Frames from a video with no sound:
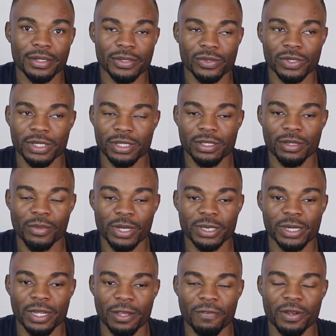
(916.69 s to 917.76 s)
So just
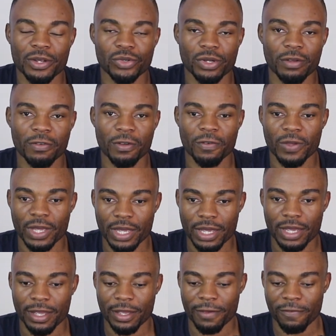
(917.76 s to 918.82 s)
imagine having a 25 gig
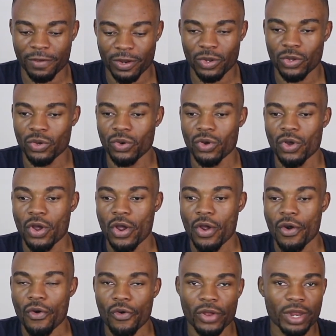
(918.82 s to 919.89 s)
video
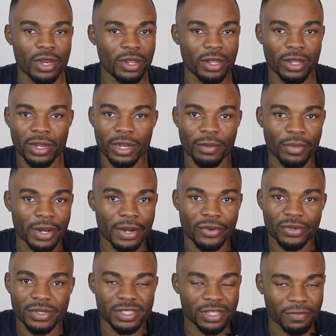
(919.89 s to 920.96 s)
ready in
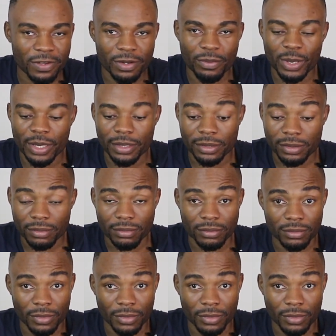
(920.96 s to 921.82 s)
about 7 minutes.